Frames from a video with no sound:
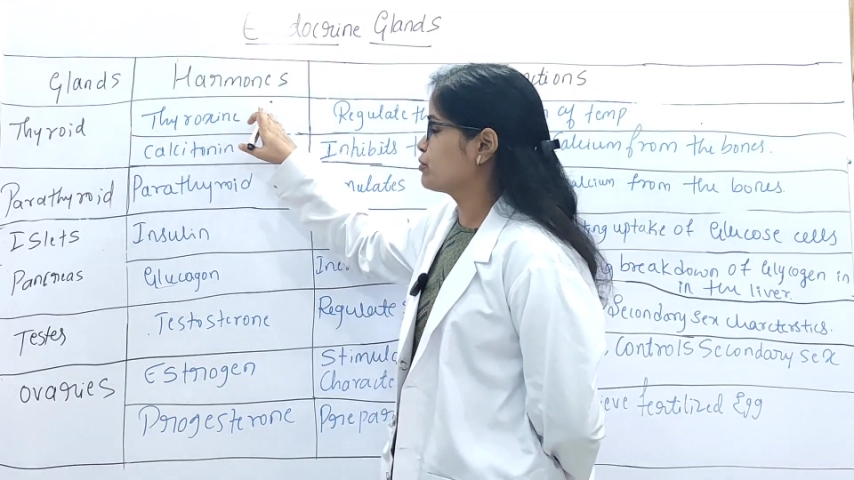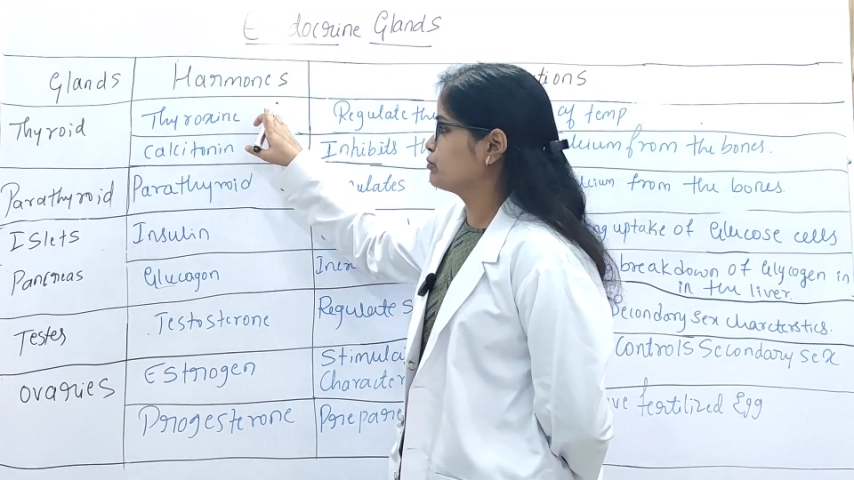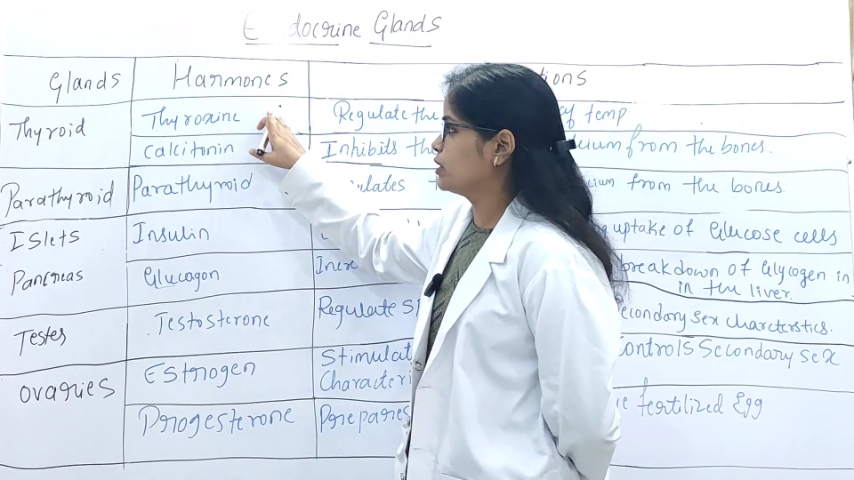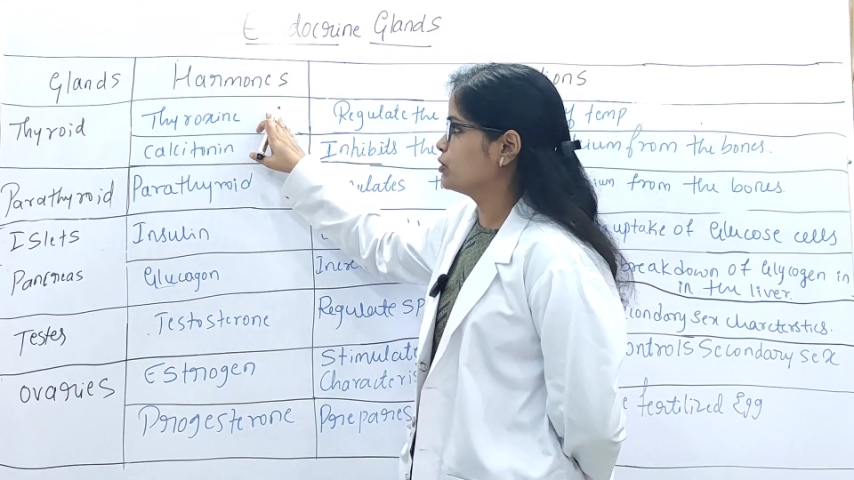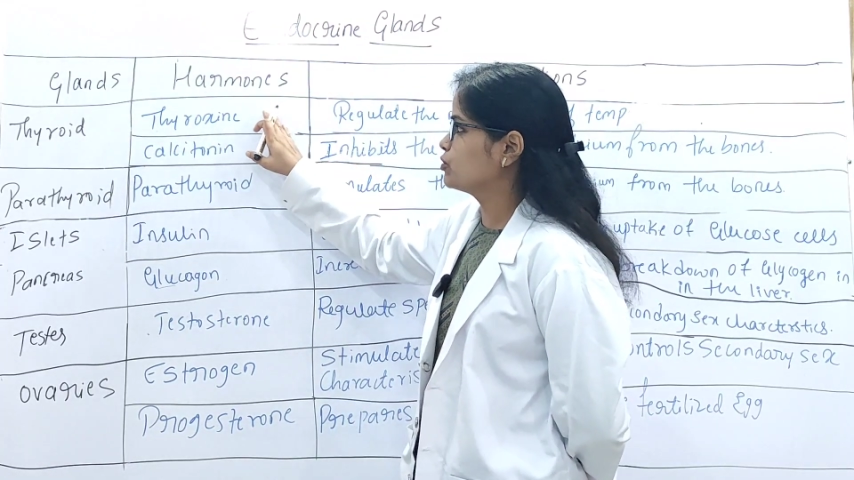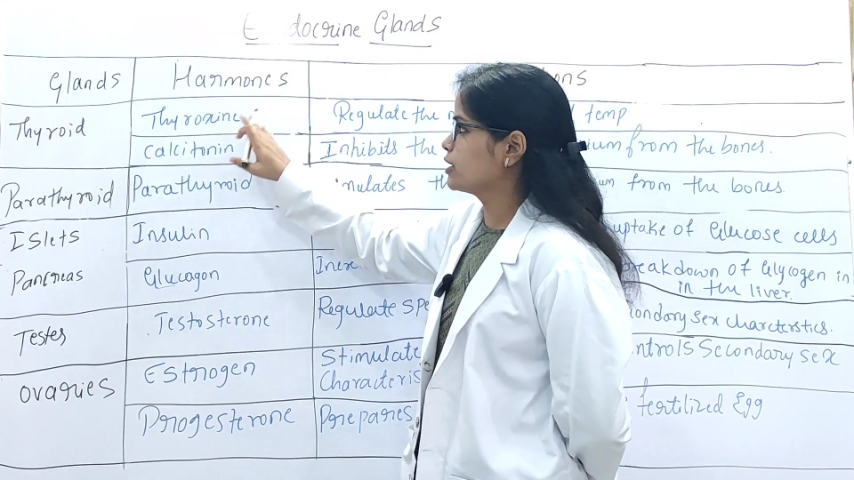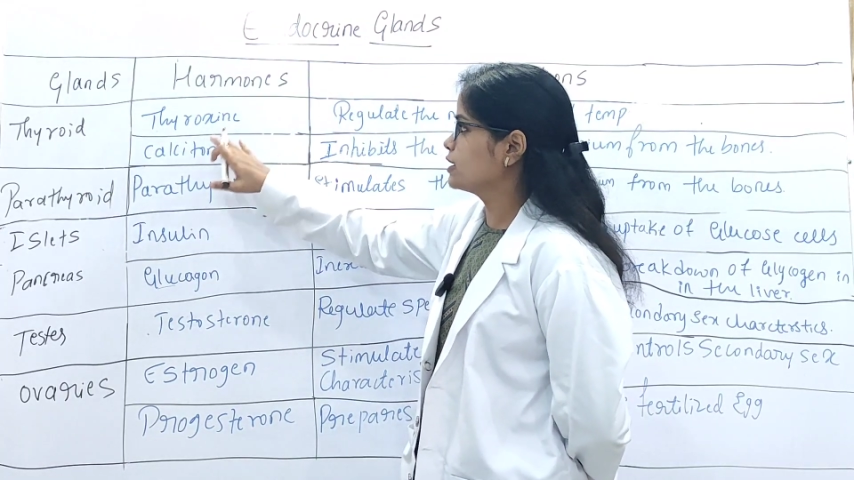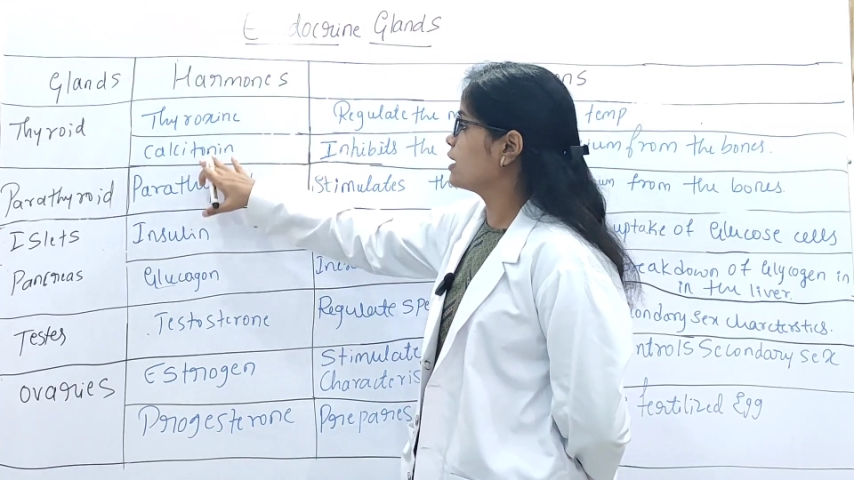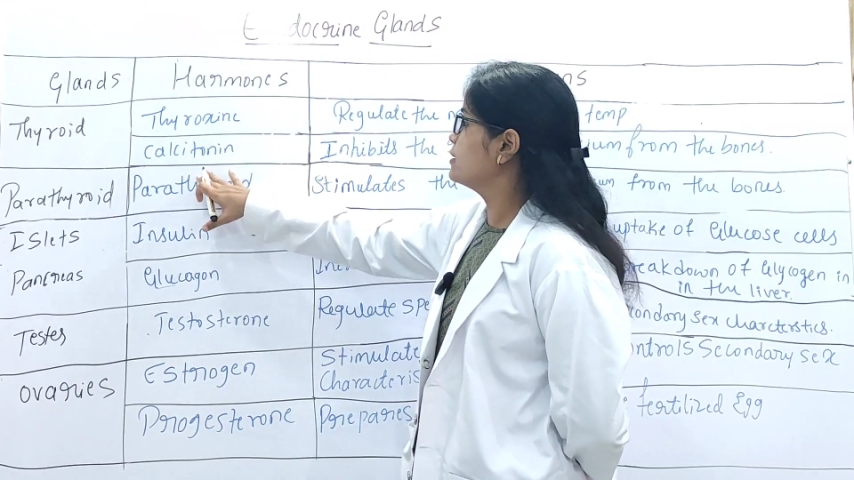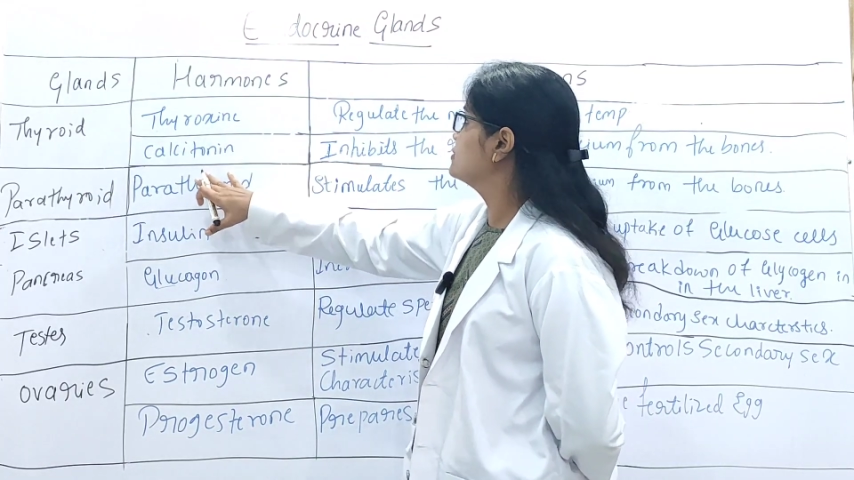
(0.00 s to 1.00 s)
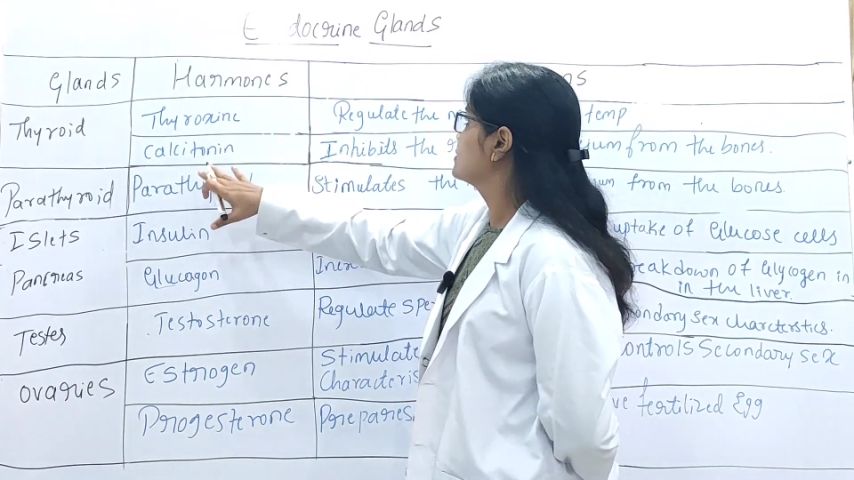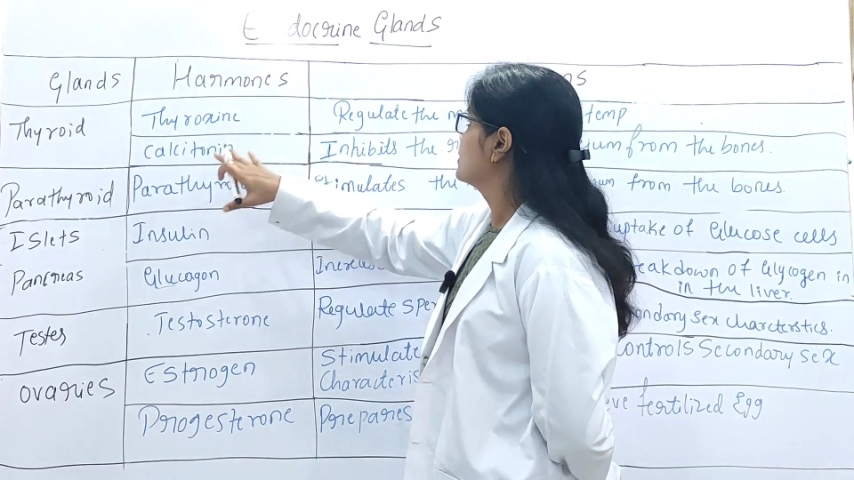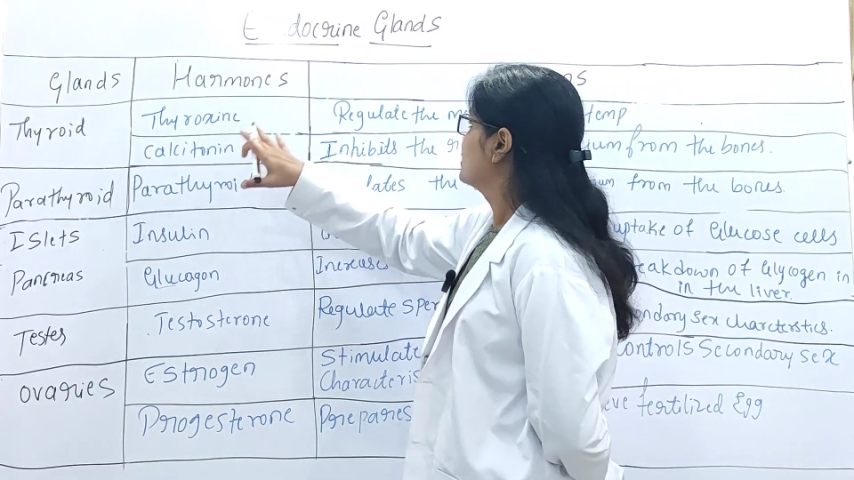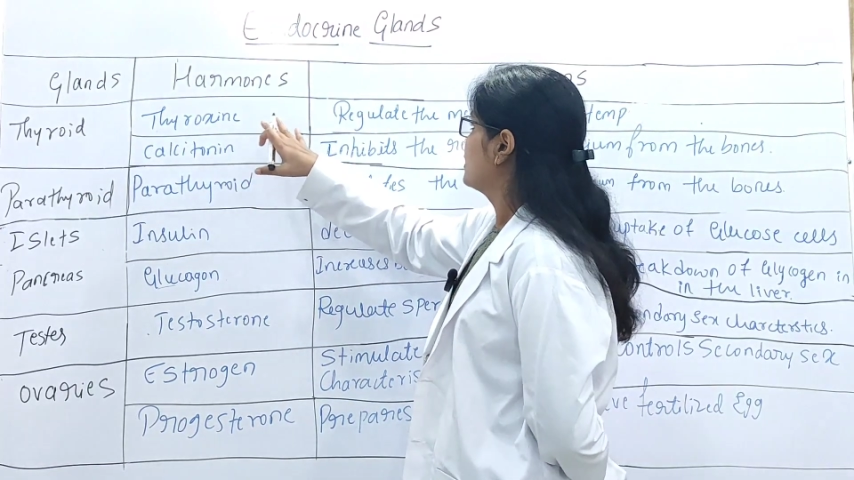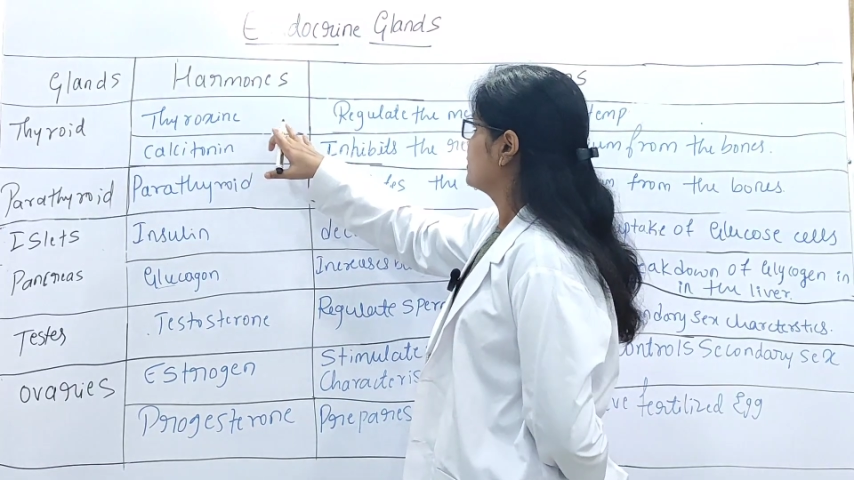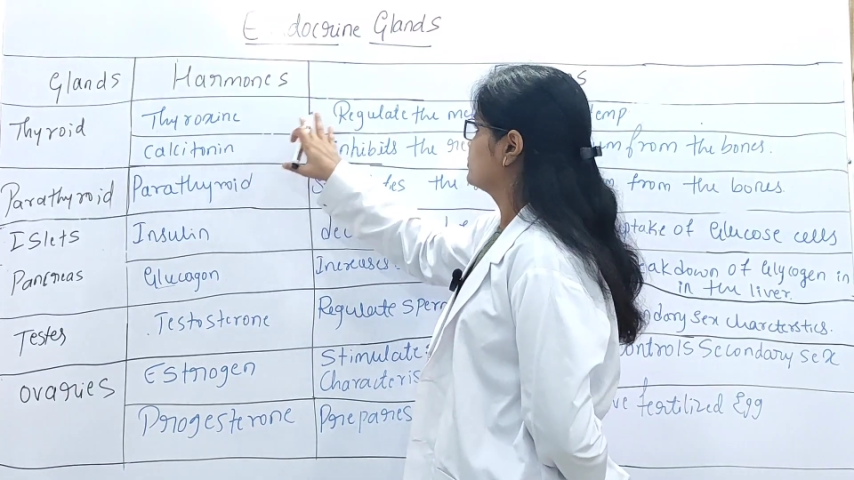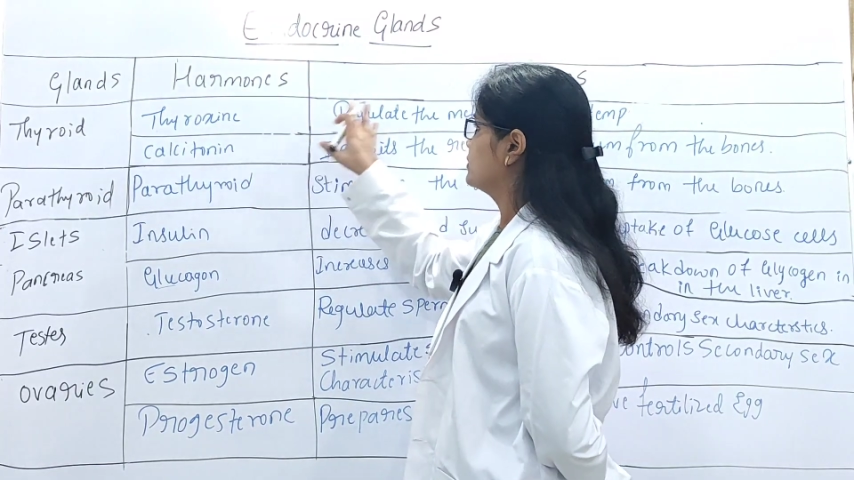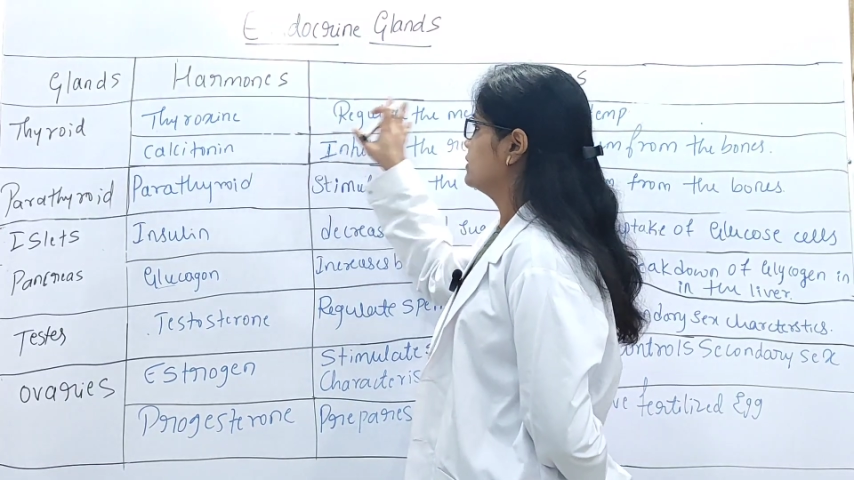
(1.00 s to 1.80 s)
from the endocrine gland, as